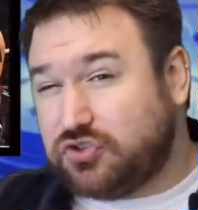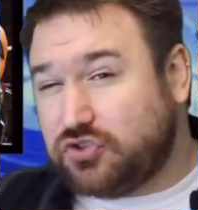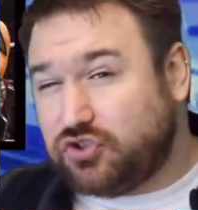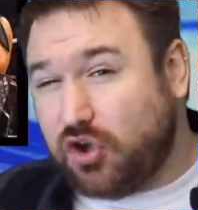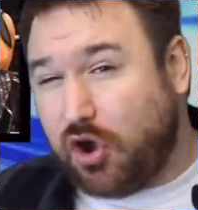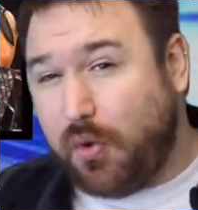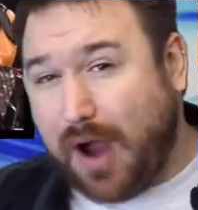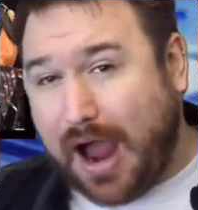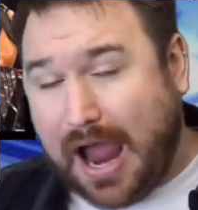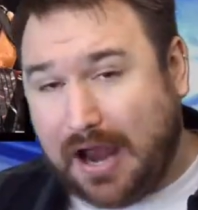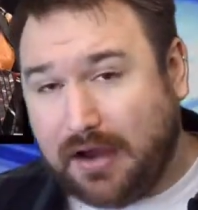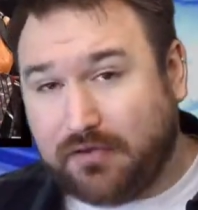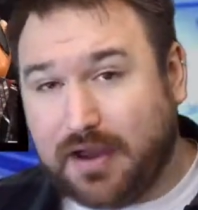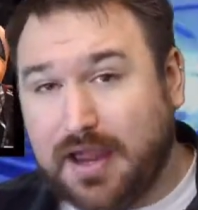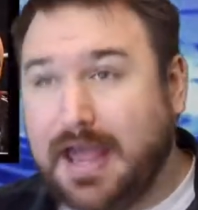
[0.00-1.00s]
so
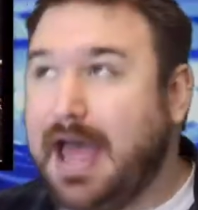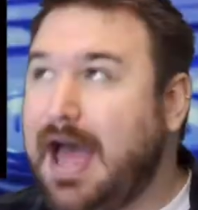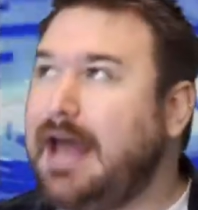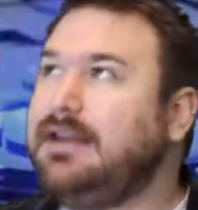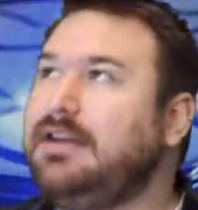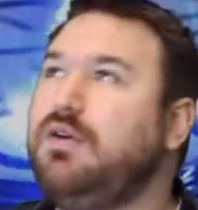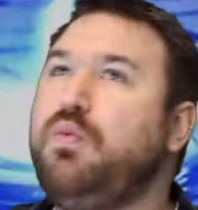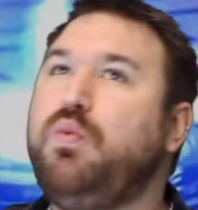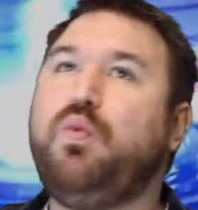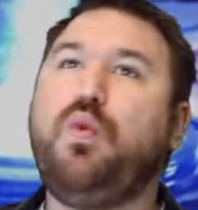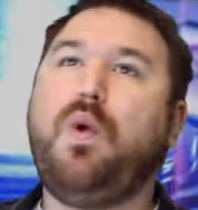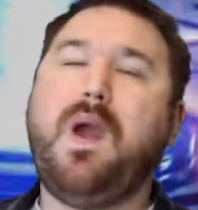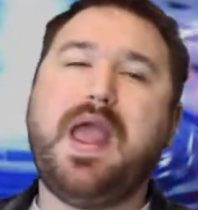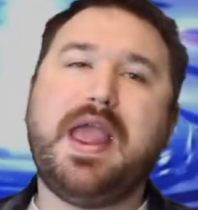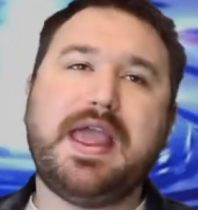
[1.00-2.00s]
angry. And the
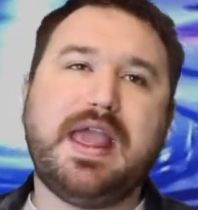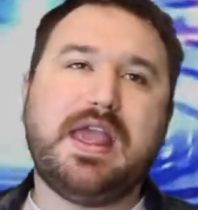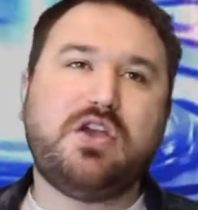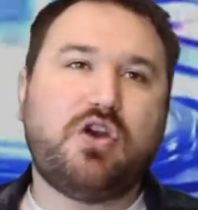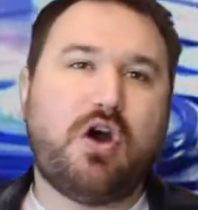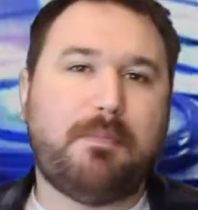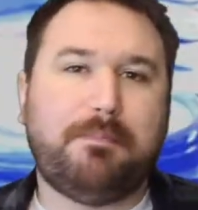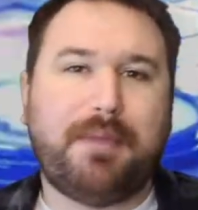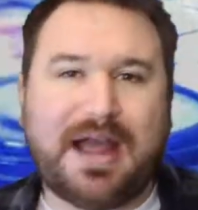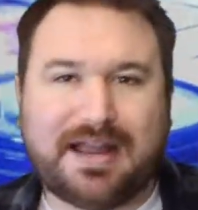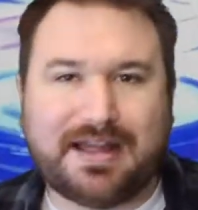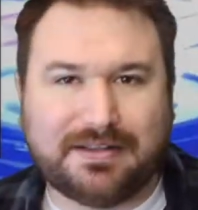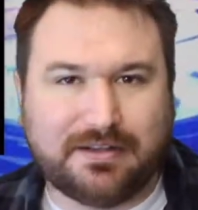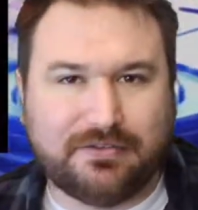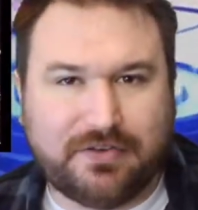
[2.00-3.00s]
way he got back
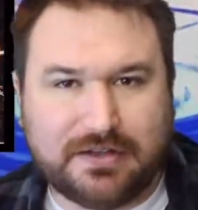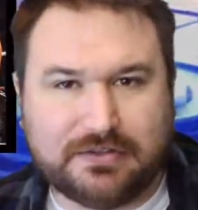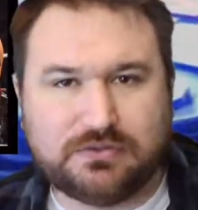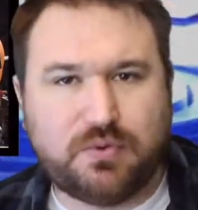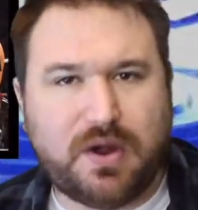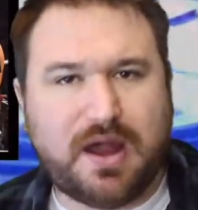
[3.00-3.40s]
at the fans,